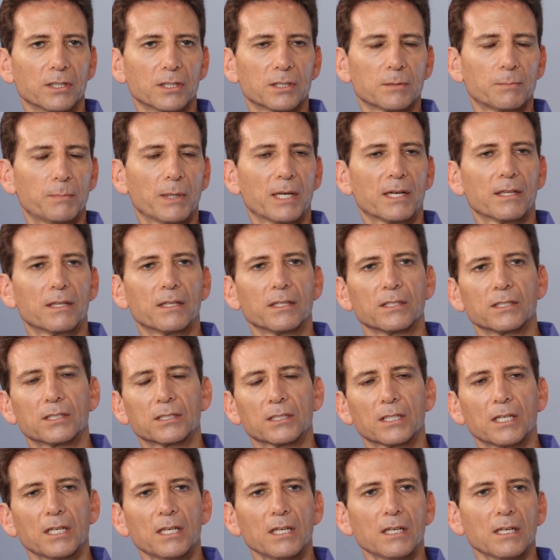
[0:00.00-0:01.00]
It's better than
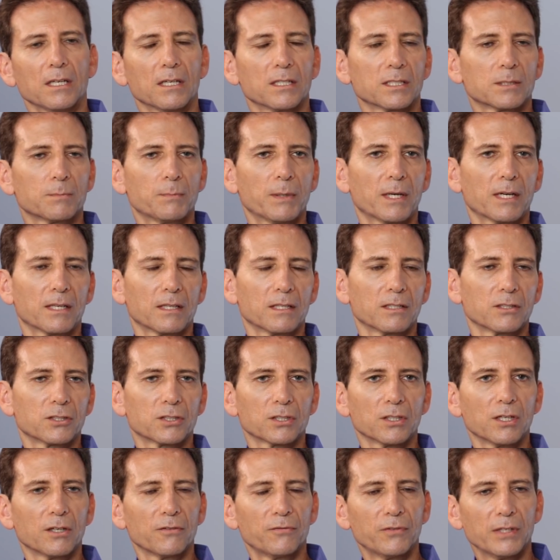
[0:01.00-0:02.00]
skiing. It's better than
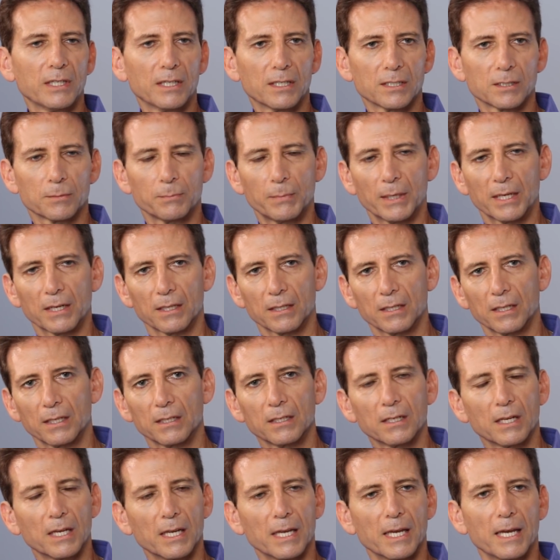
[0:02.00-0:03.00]
surfing. It's better
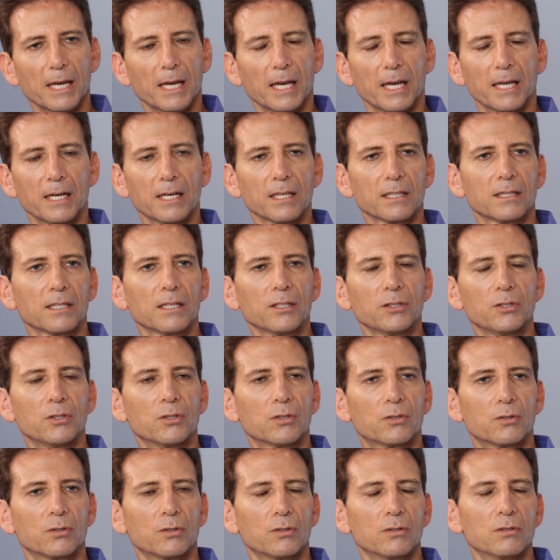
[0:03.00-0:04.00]
than anything
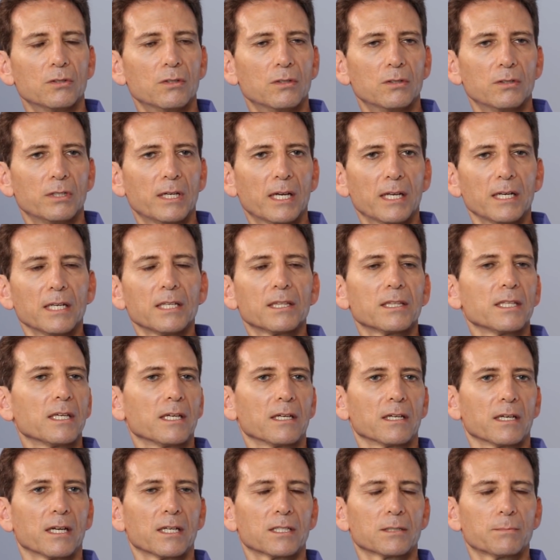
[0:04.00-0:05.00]

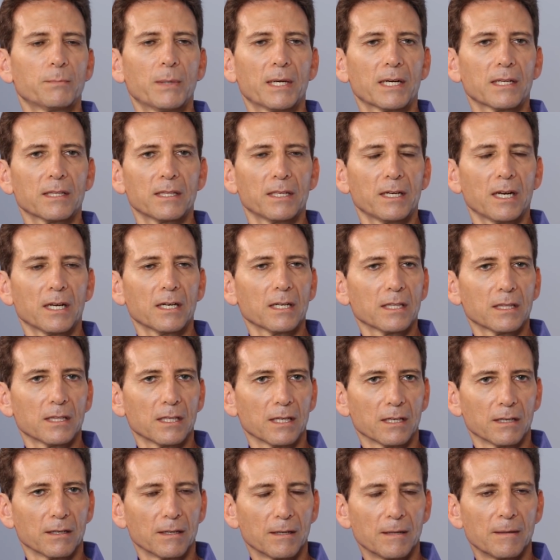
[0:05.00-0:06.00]
anything. It's better than
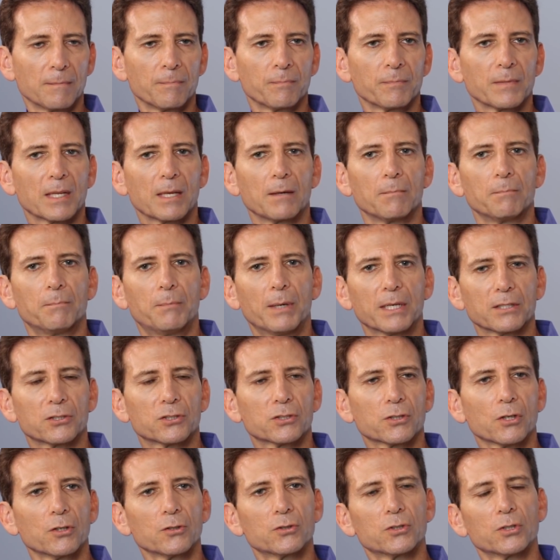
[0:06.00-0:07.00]
anything. But
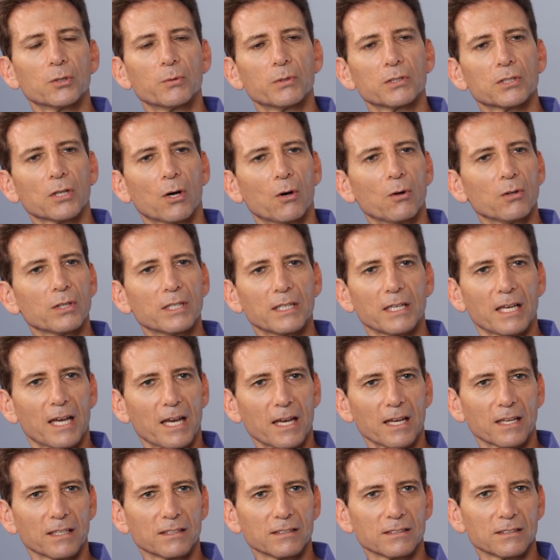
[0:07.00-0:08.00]
so too is holding
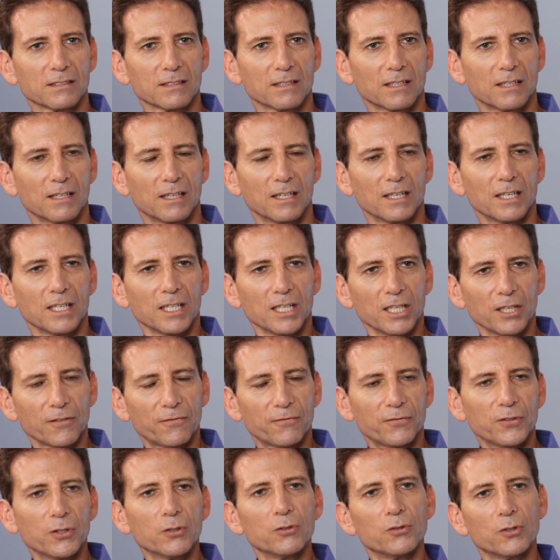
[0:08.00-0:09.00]
hands.
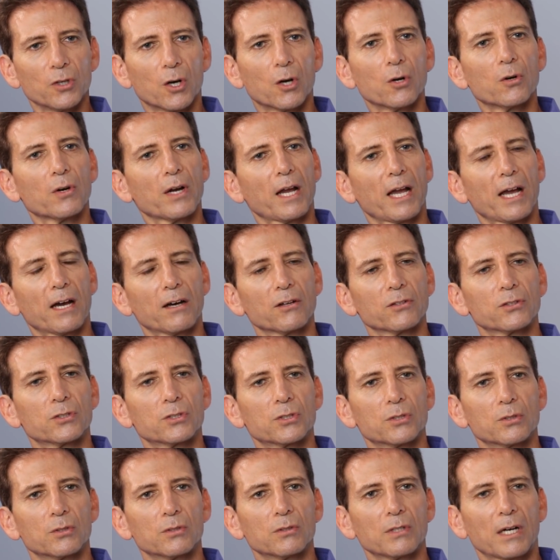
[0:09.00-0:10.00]
If you know how
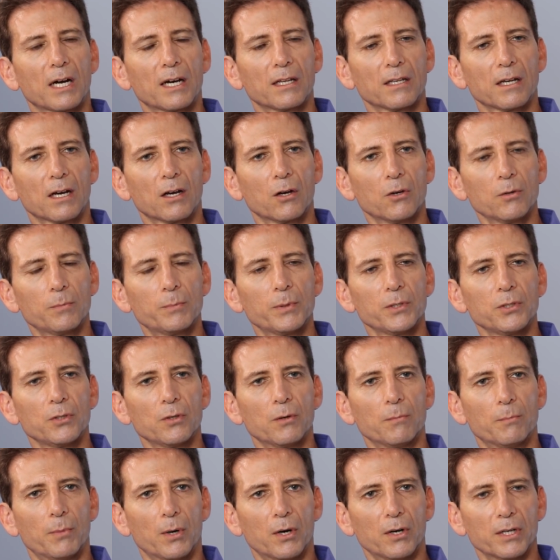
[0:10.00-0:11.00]
to open
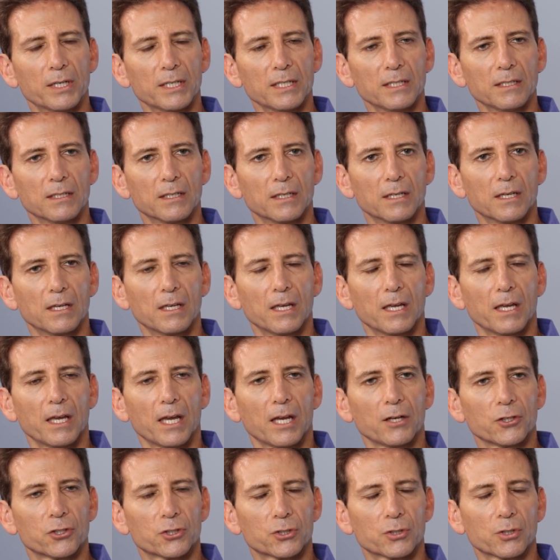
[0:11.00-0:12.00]
your body
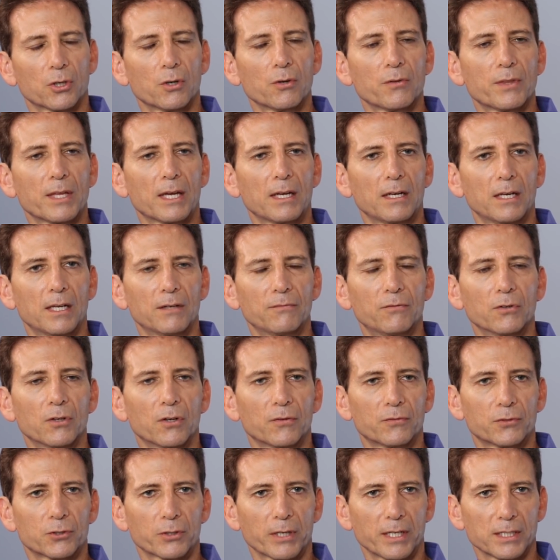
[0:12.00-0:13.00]
and show that level
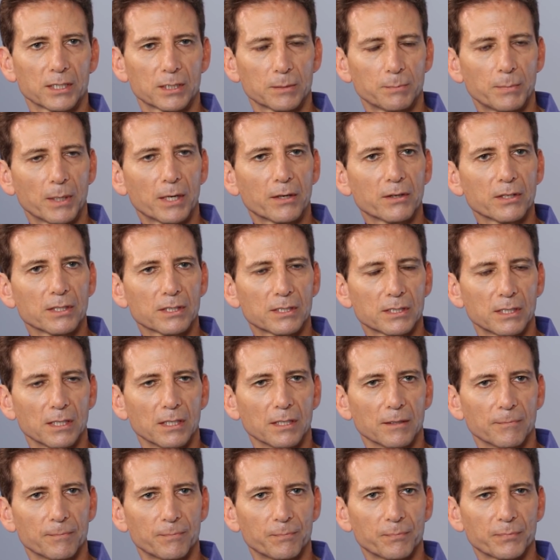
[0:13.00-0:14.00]
of
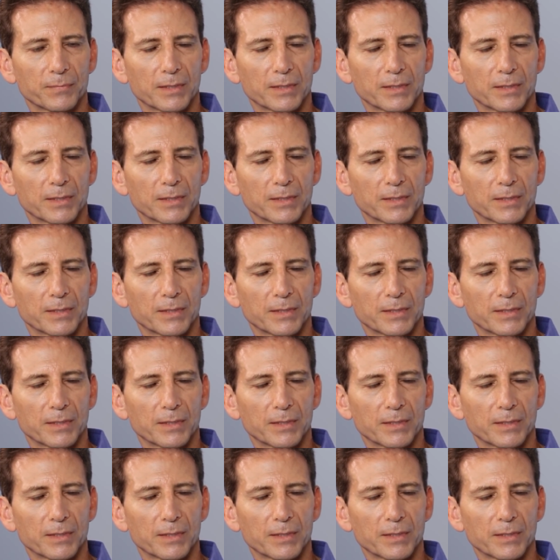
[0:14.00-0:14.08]
transparency.